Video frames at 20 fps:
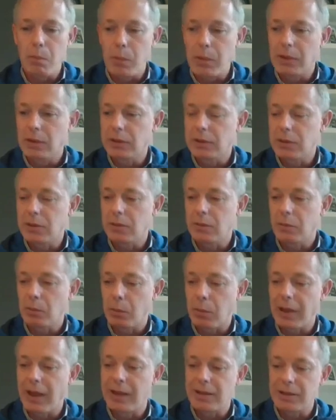build
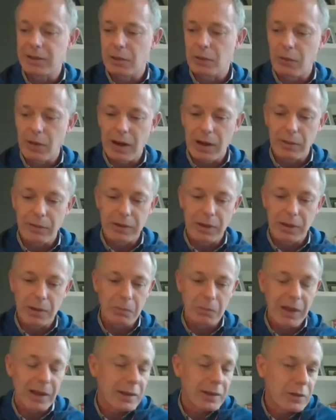plans around
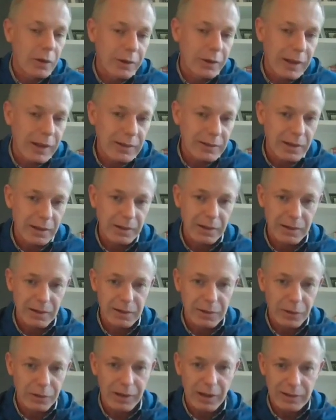him that's authentic. It's
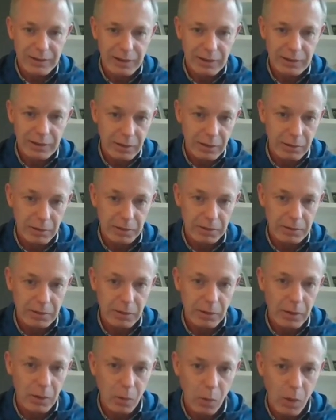authentic to
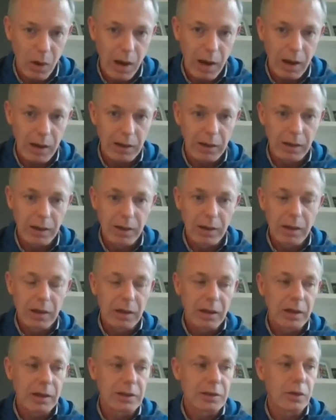Kawhi.
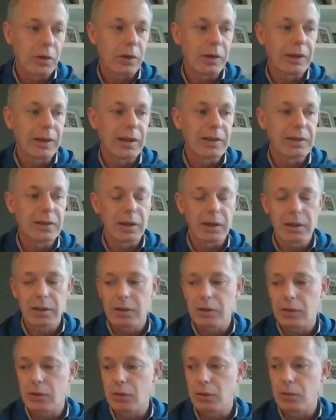It's
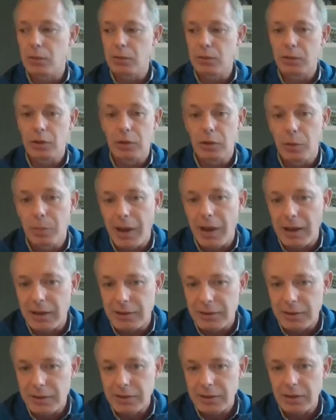authentic to New
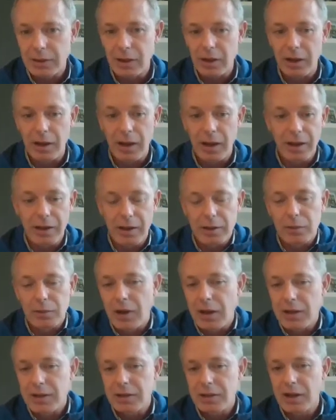Balance, and it's
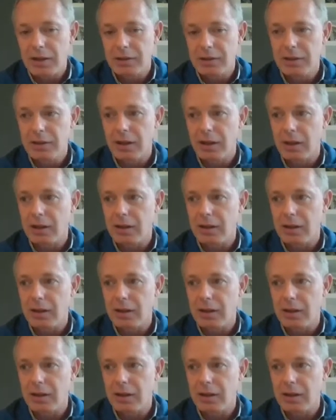resonated.